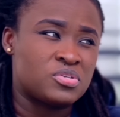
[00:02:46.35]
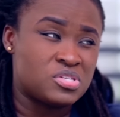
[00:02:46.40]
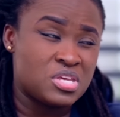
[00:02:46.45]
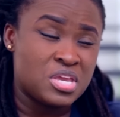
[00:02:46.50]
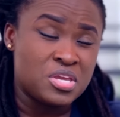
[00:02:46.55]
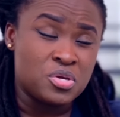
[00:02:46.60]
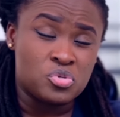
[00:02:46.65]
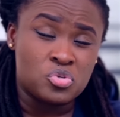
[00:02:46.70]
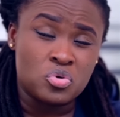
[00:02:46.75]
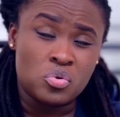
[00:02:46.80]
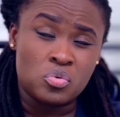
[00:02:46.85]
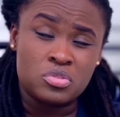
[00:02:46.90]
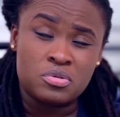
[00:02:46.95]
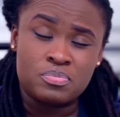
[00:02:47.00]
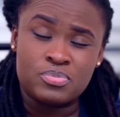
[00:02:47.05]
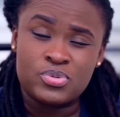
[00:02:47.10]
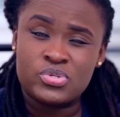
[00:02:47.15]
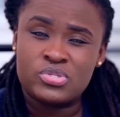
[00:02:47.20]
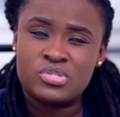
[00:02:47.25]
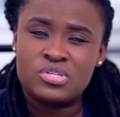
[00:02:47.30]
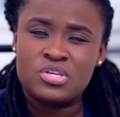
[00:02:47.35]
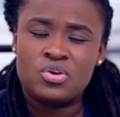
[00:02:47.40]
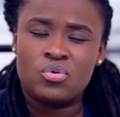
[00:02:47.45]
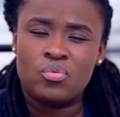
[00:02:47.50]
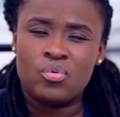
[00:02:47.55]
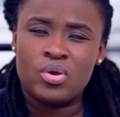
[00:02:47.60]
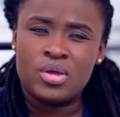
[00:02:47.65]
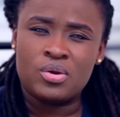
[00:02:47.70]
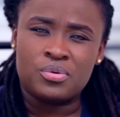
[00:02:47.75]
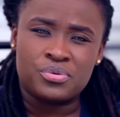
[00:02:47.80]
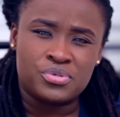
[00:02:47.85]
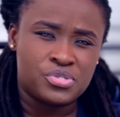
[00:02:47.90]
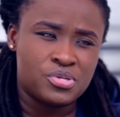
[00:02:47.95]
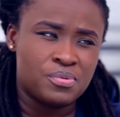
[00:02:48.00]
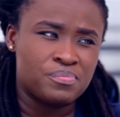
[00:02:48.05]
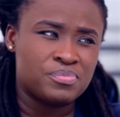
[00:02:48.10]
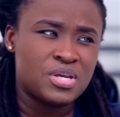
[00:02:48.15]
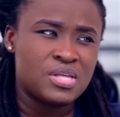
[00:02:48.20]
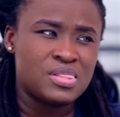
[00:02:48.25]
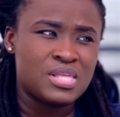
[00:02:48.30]
Say you told them a secret or
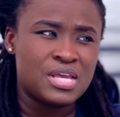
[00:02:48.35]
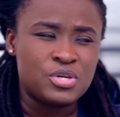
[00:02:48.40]
something